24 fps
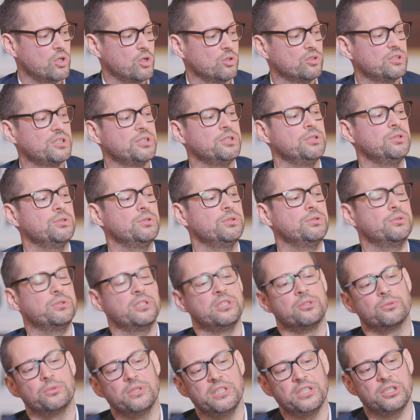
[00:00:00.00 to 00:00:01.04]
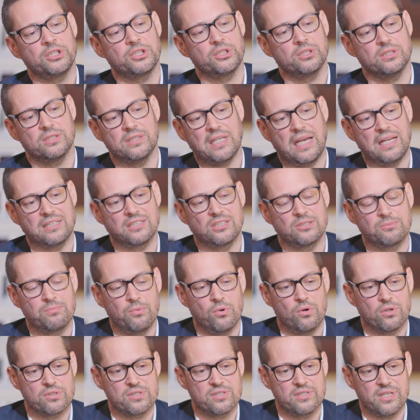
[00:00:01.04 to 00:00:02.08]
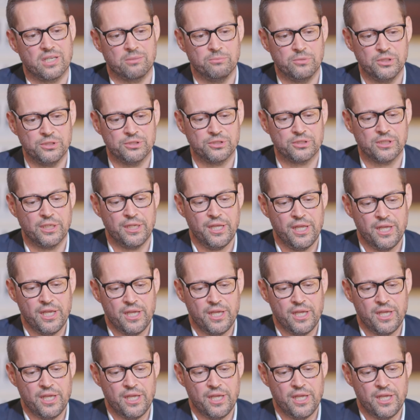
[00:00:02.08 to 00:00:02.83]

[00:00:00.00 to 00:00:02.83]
continue to enrich that sports segment.